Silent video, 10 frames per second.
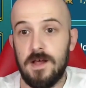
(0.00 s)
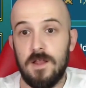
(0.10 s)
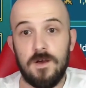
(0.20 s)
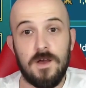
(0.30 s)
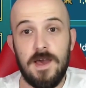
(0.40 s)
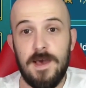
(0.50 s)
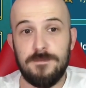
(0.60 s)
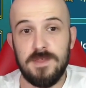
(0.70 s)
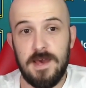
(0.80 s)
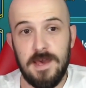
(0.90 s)
like I
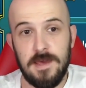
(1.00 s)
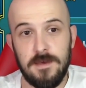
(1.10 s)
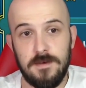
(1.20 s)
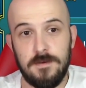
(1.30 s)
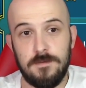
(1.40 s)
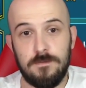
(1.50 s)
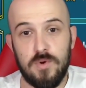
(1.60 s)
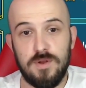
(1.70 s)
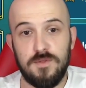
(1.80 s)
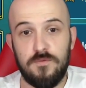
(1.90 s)
am, say
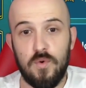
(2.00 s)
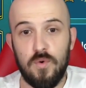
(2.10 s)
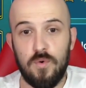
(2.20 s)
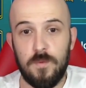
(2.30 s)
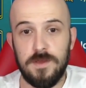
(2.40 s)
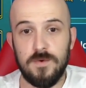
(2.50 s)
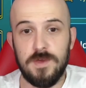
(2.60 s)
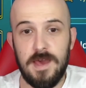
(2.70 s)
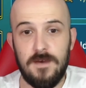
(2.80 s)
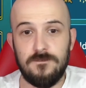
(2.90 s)
bronze 4, where you
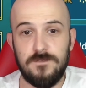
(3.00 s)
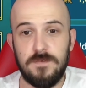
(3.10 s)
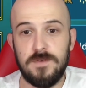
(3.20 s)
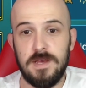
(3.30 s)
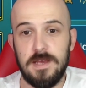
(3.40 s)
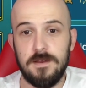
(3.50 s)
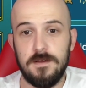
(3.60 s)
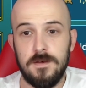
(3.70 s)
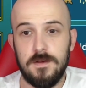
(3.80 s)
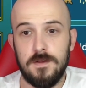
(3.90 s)
get 15
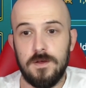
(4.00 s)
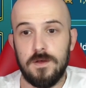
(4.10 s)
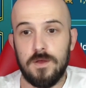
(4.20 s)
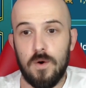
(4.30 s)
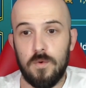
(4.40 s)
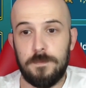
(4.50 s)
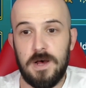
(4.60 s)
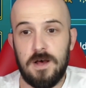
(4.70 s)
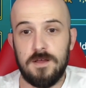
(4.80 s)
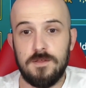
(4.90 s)
gold
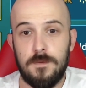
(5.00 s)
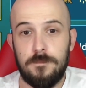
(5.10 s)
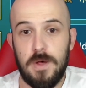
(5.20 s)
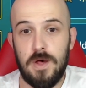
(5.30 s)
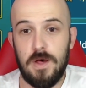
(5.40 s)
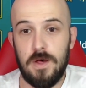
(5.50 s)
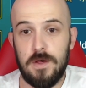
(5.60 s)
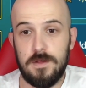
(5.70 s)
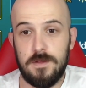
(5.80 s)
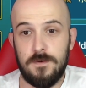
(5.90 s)
bars
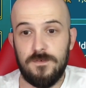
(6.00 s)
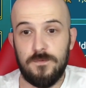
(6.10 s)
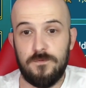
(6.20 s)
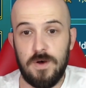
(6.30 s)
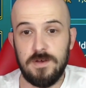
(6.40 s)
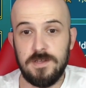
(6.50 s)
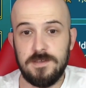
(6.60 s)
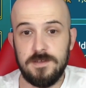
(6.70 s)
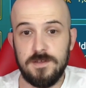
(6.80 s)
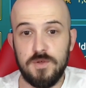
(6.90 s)
per
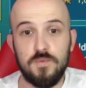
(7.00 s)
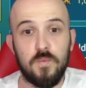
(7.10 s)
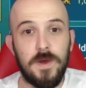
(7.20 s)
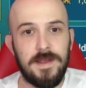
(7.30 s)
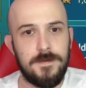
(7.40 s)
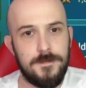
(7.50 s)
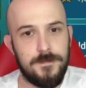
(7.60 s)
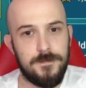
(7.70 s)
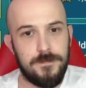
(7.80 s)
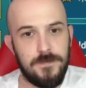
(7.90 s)
fight. You win.
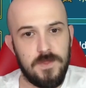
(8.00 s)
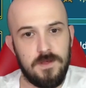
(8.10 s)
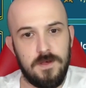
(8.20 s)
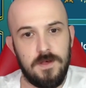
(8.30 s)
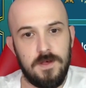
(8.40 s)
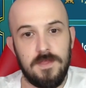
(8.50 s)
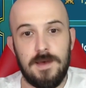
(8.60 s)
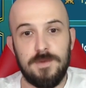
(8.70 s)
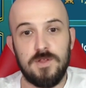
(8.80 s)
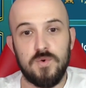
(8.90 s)

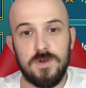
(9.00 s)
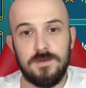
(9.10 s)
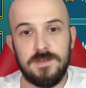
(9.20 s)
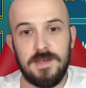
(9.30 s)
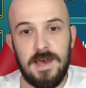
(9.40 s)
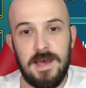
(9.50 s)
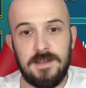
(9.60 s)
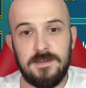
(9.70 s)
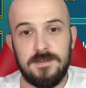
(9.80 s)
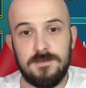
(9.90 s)
That means you're going to
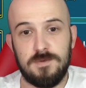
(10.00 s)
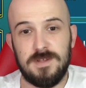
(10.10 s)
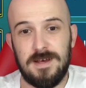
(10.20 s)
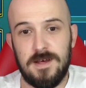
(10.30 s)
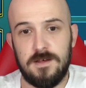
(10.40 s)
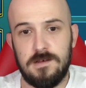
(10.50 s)
get, what's that?